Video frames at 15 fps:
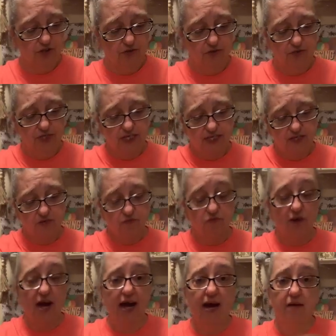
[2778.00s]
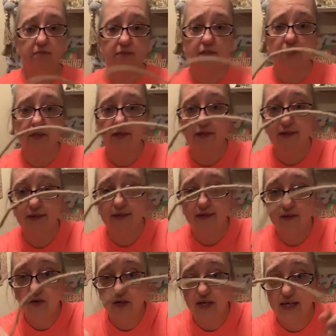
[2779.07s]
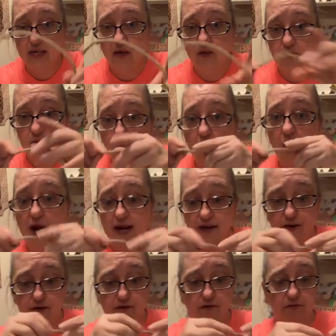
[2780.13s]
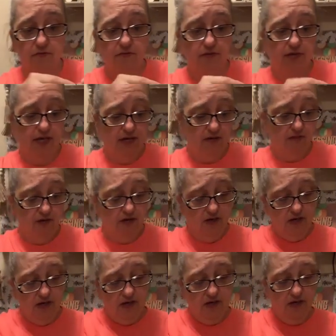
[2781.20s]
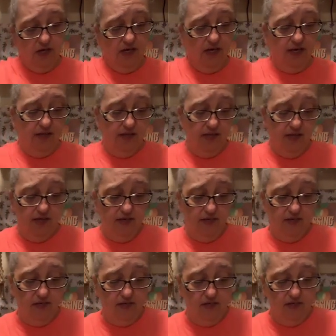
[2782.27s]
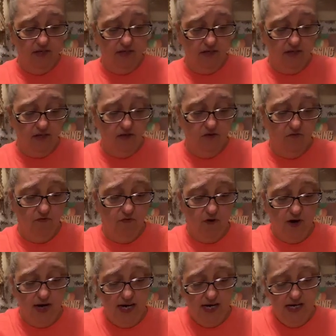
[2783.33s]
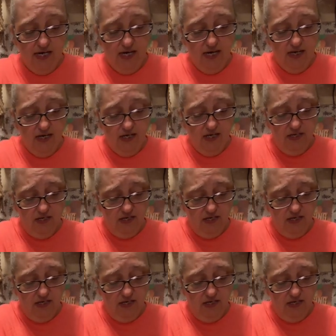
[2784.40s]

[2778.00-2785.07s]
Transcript: jute that's wrapped on wire. And I'm going to cut this because it's frayed.